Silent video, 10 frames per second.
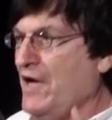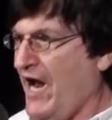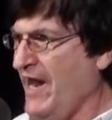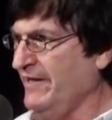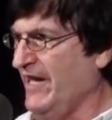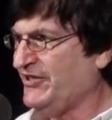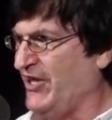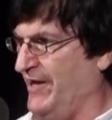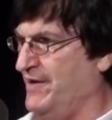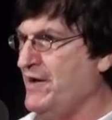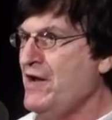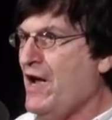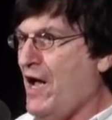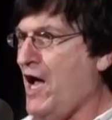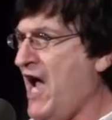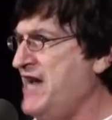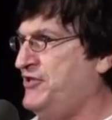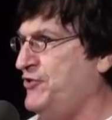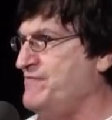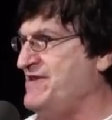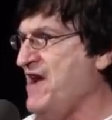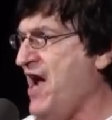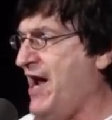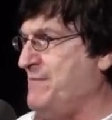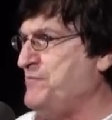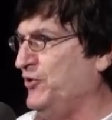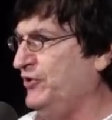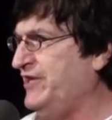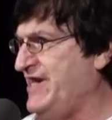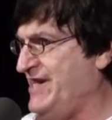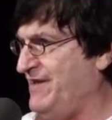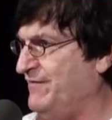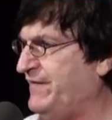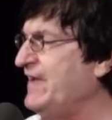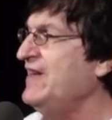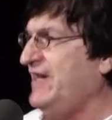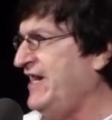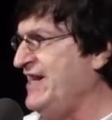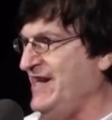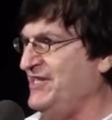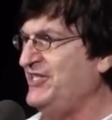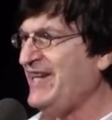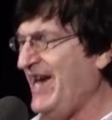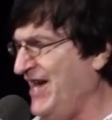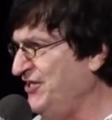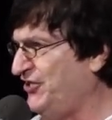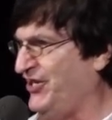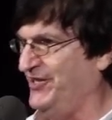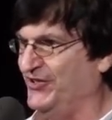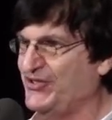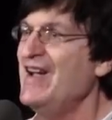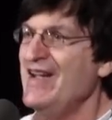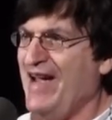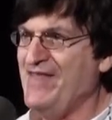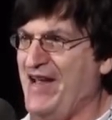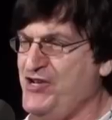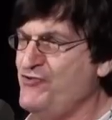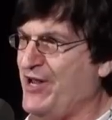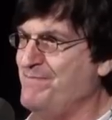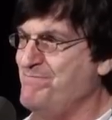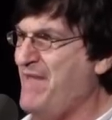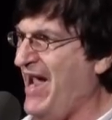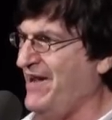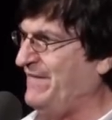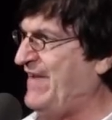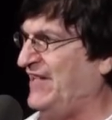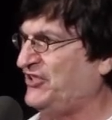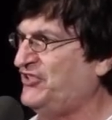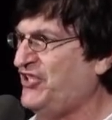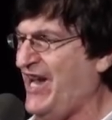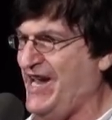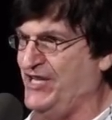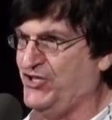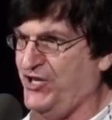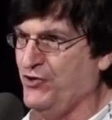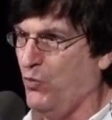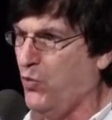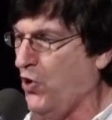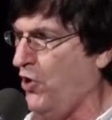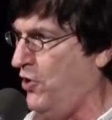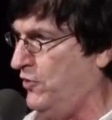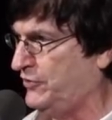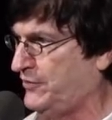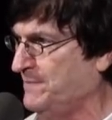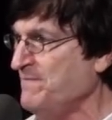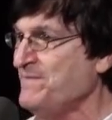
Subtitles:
And listen, I do not believe in intentions and that you can manifest change in the world.